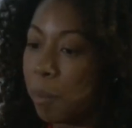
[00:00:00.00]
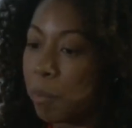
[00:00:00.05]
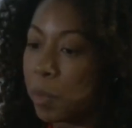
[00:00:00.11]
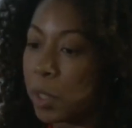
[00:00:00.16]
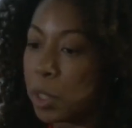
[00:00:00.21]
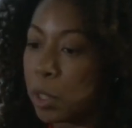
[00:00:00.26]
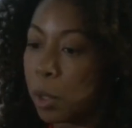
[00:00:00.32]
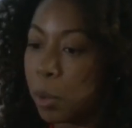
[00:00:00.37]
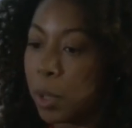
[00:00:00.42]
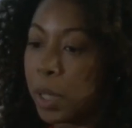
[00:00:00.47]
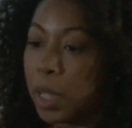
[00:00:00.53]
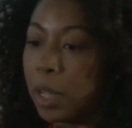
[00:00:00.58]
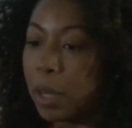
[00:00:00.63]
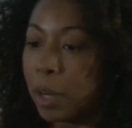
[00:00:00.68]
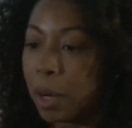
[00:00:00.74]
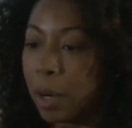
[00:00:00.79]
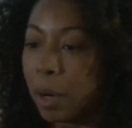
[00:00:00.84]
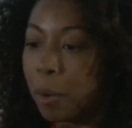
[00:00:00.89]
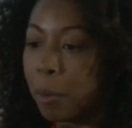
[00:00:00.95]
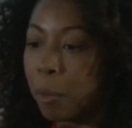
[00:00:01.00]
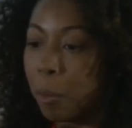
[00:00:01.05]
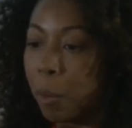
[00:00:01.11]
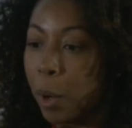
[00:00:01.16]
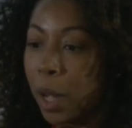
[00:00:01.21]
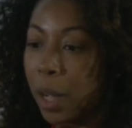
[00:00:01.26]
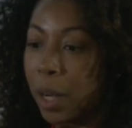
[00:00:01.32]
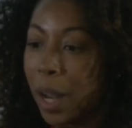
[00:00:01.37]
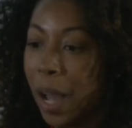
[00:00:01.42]
So here,
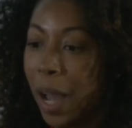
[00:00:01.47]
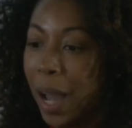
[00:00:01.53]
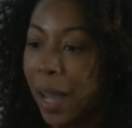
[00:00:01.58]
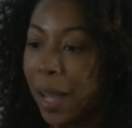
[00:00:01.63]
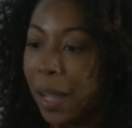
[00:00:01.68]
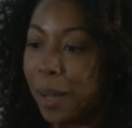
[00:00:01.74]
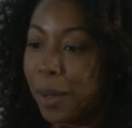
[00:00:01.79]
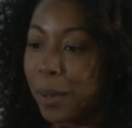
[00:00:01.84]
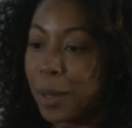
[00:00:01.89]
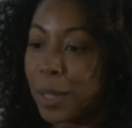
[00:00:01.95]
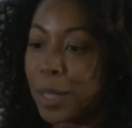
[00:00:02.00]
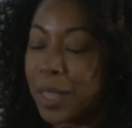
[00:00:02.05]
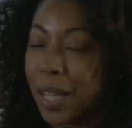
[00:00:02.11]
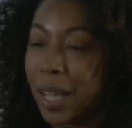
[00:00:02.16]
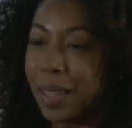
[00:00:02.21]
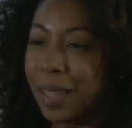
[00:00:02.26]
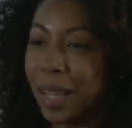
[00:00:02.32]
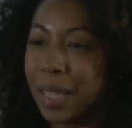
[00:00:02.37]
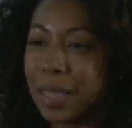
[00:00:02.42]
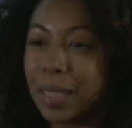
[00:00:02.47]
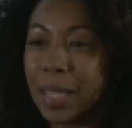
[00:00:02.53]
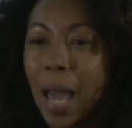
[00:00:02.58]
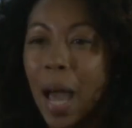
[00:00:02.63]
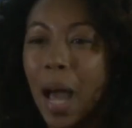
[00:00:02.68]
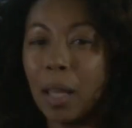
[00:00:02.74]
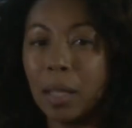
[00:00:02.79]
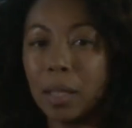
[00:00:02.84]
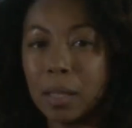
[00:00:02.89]
what I understand, like
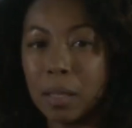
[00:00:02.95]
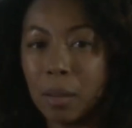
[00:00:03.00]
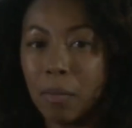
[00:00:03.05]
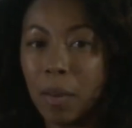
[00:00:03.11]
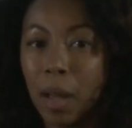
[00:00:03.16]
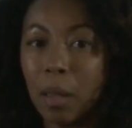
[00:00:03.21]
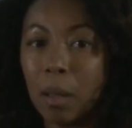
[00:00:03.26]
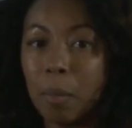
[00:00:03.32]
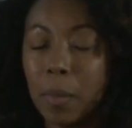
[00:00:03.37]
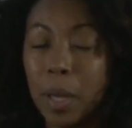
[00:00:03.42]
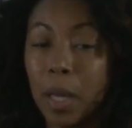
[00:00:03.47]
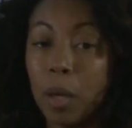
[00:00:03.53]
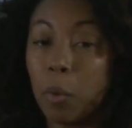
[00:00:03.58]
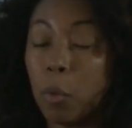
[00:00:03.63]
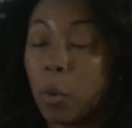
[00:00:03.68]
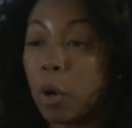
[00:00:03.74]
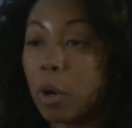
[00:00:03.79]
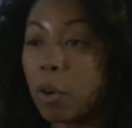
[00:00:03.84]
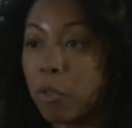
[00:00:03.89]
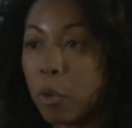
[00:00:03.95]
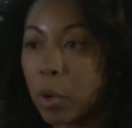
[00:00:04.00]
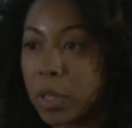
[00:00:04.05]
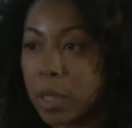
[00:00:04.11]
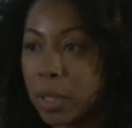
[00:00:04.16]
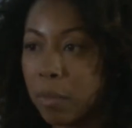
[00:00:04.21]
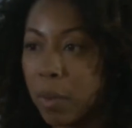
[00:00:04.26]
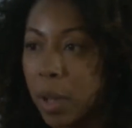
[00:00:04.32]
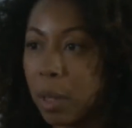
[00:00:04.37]
talent development,
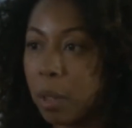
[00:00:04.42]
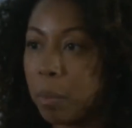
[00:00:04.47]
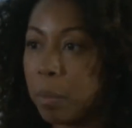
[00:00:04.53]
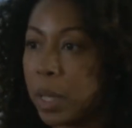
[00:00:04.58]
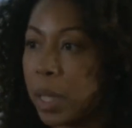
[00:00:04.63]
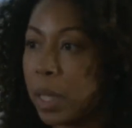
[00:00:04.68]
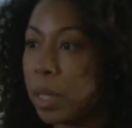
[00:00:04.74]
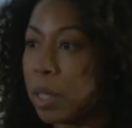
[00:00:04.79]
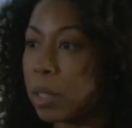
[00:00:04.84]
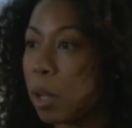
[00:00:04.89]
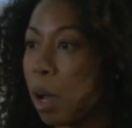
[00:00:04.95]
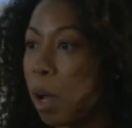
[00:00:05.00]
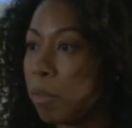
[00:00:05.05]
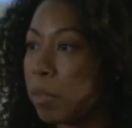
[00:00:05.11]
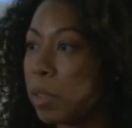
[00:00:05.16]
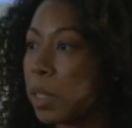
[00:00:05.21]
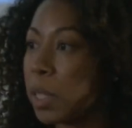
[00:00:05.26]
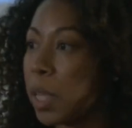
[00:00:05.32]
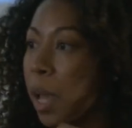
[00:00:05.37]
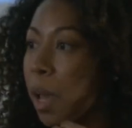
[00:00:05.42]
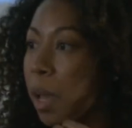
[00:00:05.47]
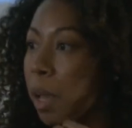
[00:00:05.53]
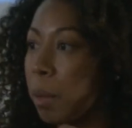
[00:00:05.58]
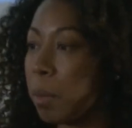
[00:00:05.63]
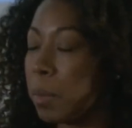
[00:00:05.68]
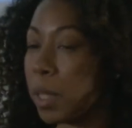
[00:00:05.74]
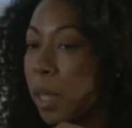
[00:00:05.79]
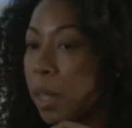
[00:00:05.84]
workforce development, is
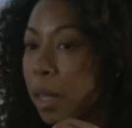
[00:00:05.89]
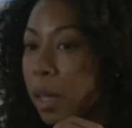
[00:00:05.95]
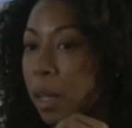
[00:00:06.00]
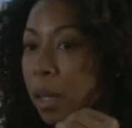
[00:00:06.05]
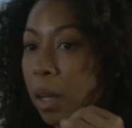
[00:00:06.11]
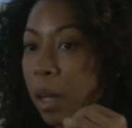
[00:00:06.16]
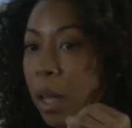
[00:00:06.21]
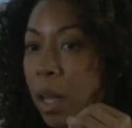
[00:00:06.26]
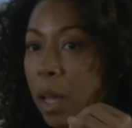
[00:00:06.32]
oftentimes, I think,